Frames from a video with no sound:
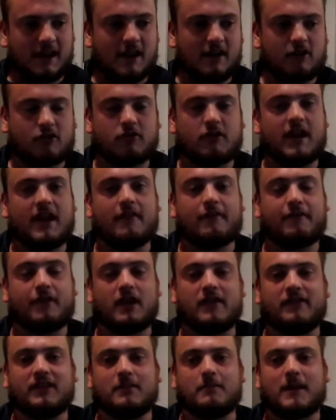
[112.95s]
create
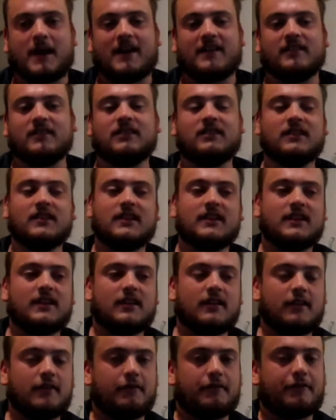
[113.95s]
further demands
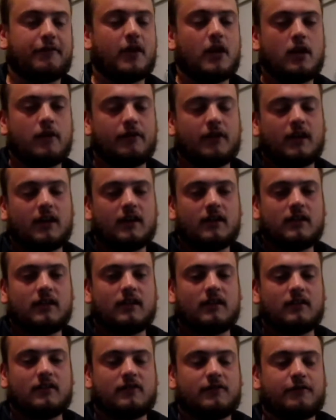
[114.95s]
and further
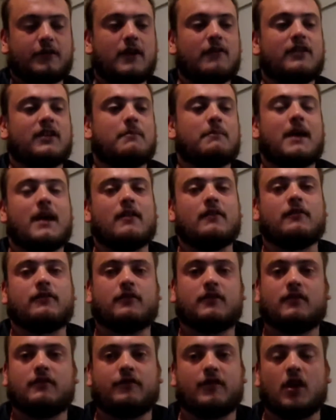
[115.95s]
demand
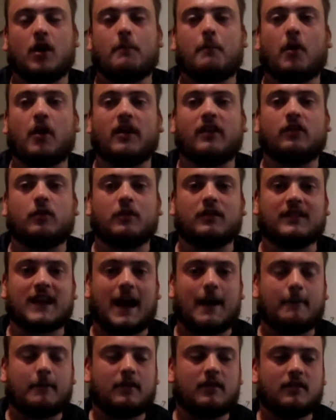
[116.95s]
for your body to
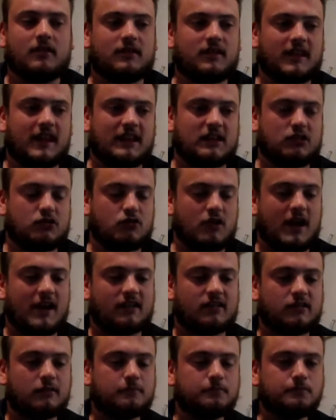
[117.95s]
adapt to that
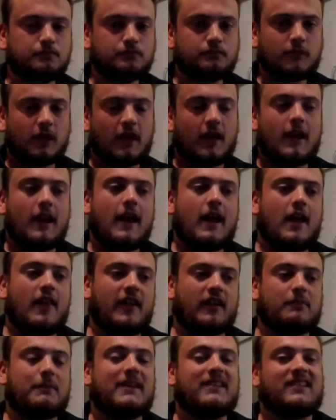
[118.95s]
stress. And
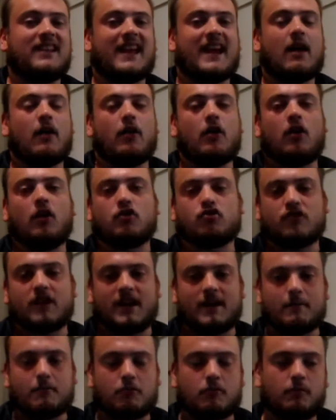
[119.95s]
that's basically how the whole
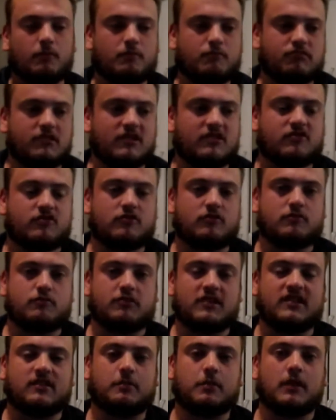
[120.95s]
training
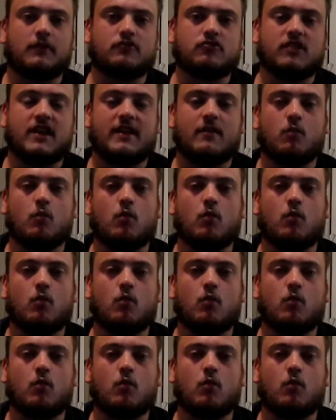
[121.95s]
principle of training